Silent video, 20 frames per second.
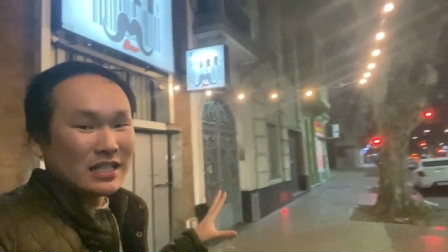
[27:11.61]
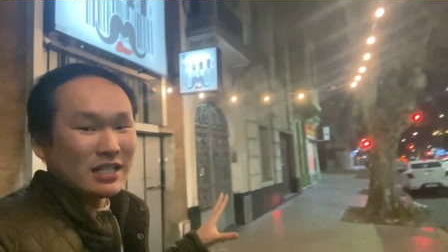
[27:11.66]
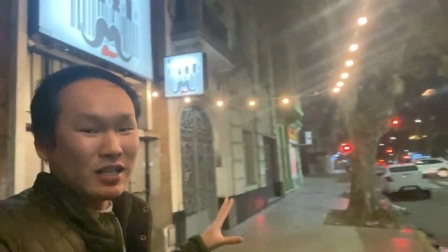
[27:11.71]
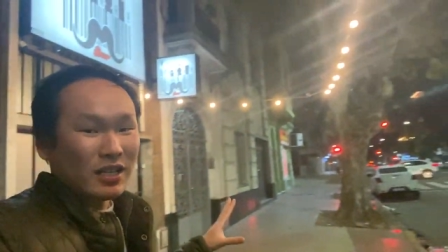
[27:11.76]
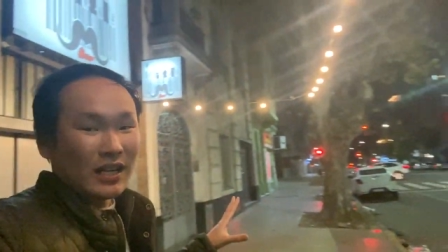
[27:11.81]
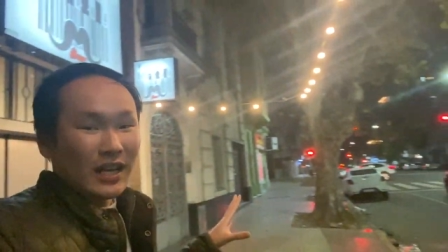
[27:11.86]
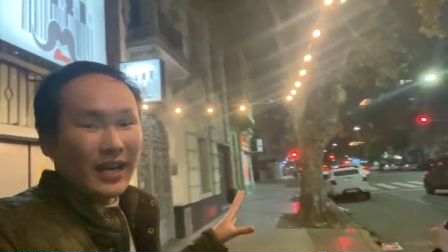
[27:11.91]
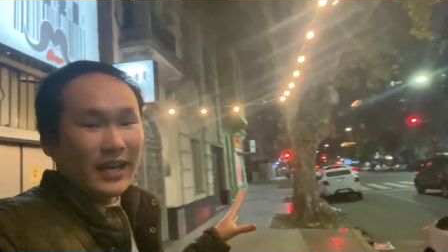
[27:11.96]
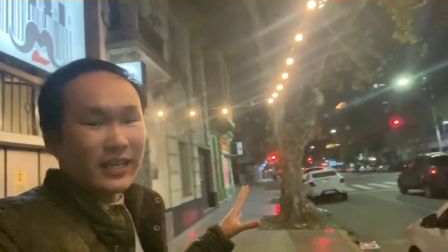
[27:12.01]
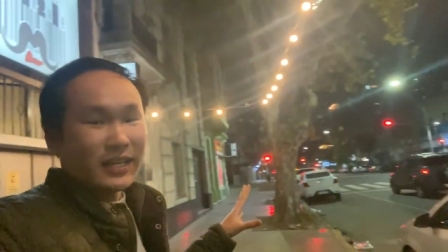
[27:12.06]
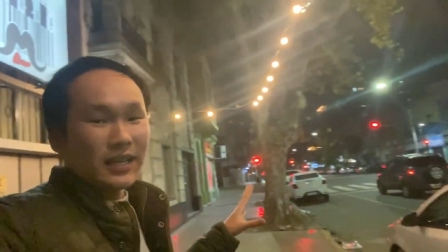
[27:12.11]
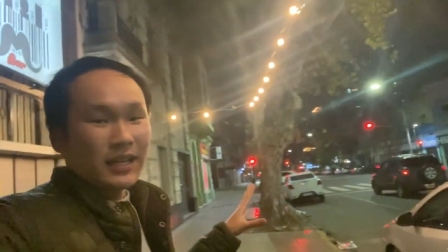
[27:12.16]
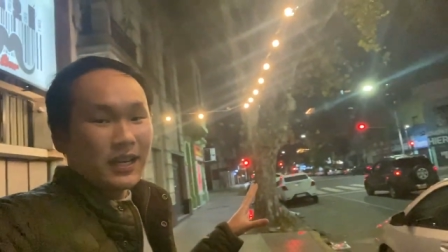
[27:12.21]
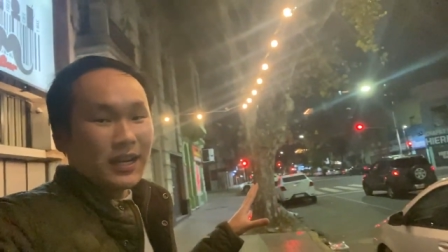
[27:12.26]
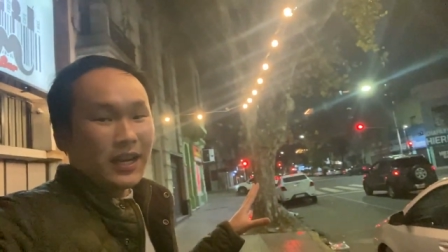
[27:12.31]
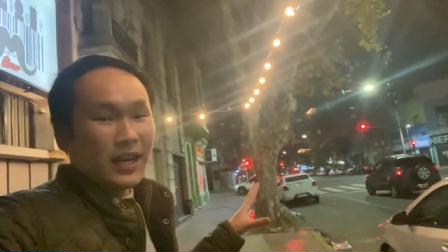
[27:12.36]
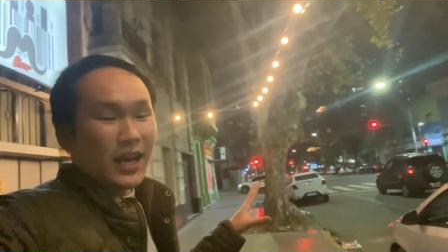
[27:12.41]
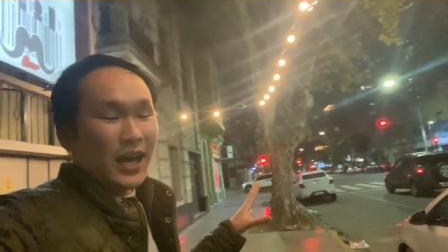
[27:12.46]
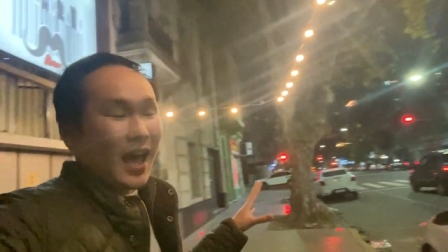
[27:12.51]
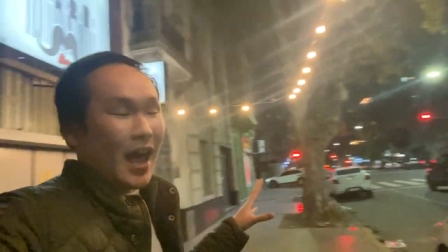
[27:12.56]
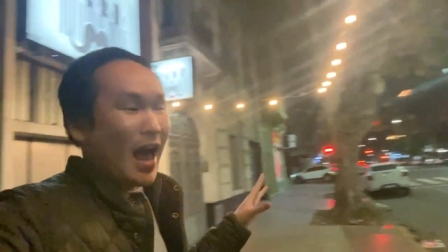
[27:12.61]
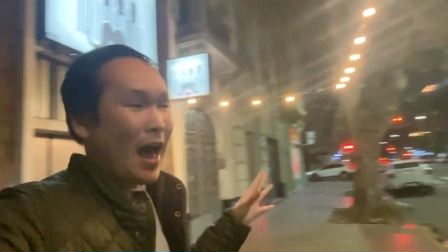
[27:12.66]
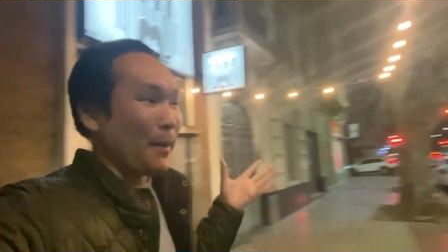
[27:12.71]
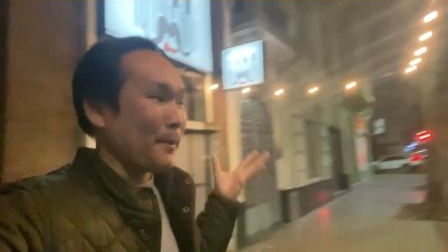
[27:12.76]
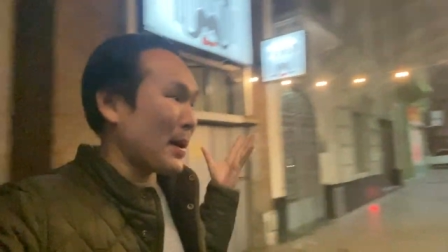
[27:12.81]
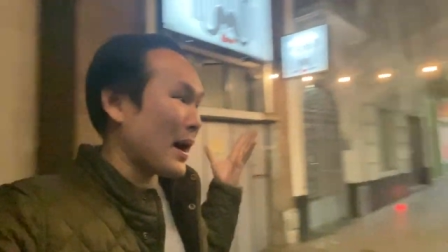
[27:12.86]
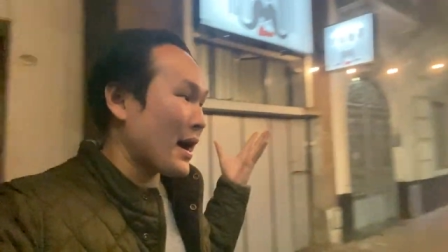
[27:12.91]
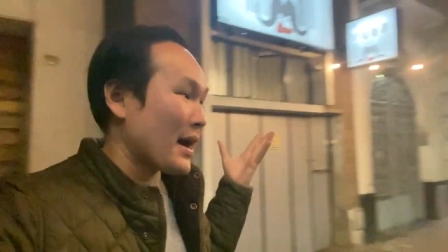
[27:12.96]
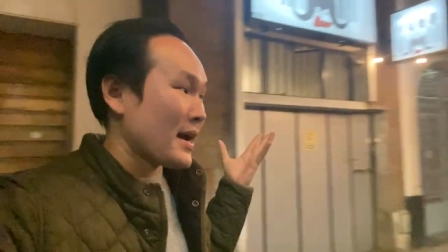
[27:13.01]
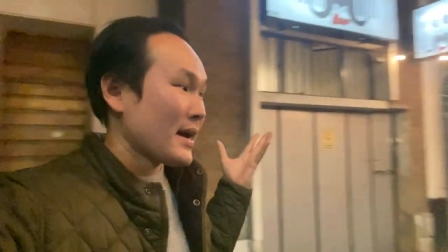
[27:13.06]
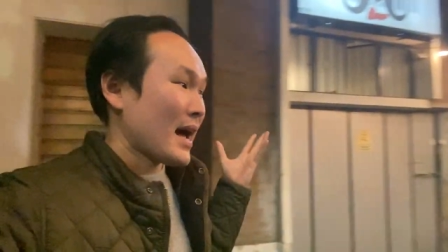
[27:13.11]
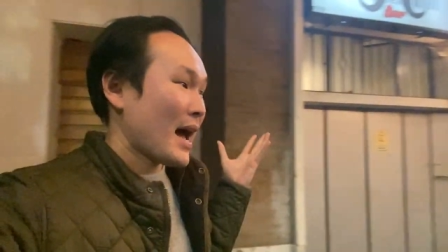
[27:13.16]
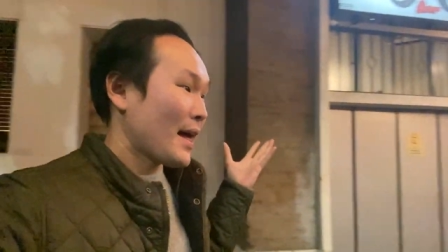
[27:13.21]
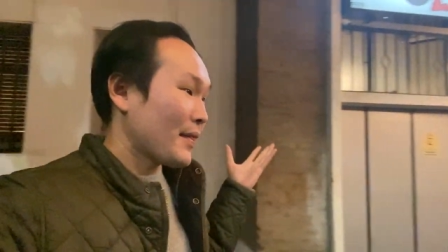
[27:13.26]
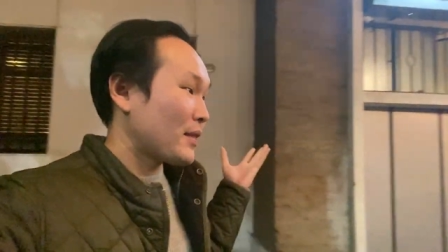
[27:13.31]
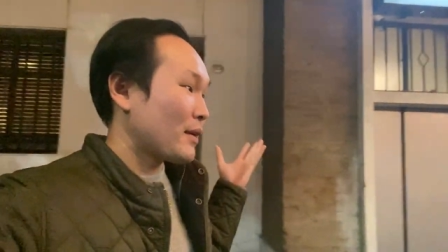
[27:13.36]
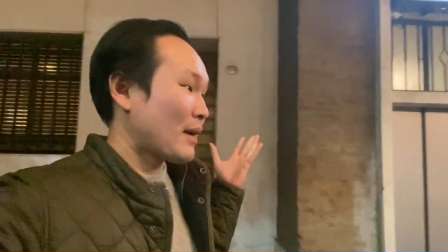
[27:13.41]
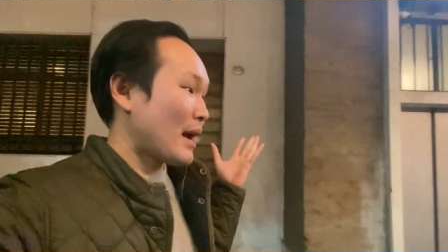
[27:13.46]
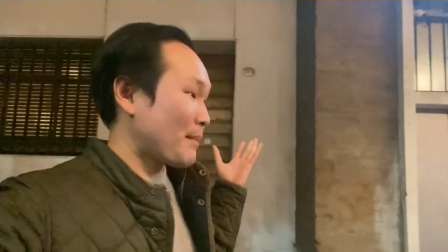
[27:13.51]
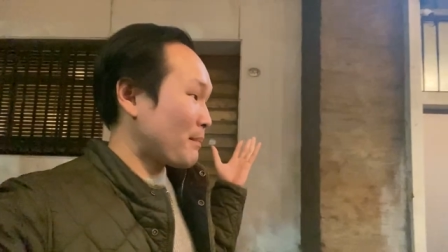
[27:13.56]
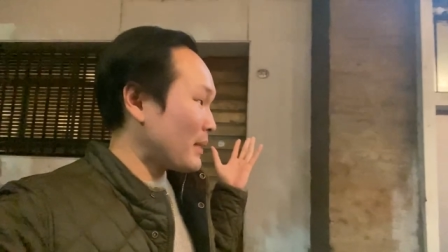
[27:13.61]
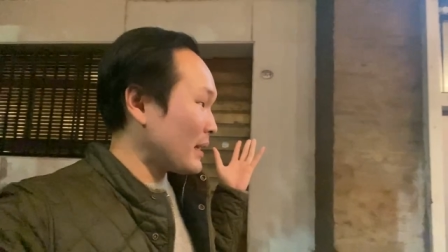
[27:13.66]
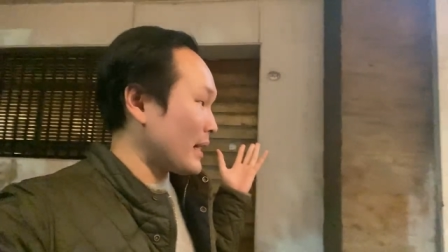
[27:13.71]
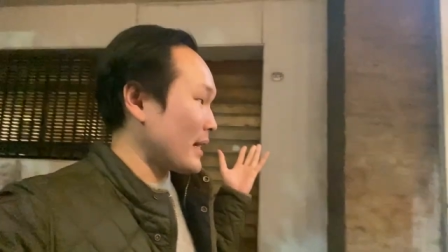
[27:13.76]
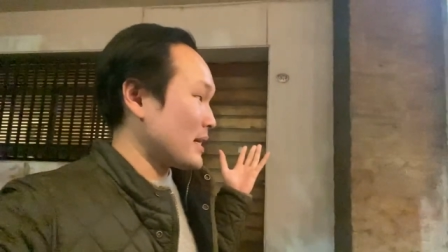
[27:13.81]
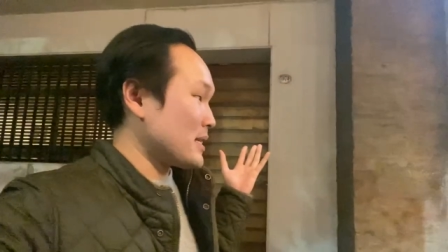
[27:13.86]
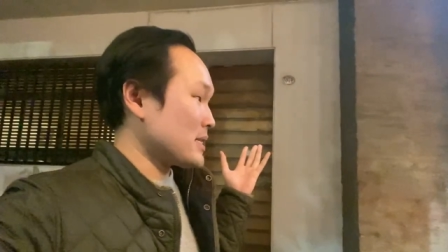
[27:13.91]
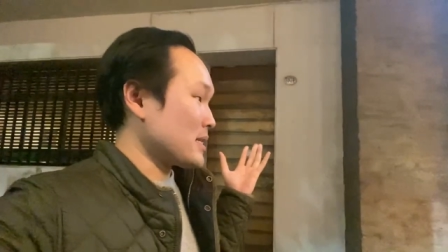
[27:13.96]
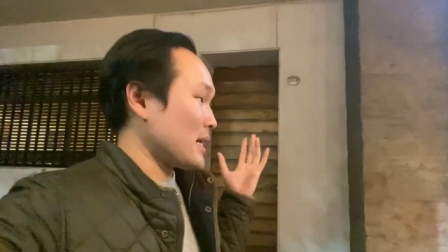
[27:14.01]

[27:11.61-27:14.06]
you're like, am I at the right place?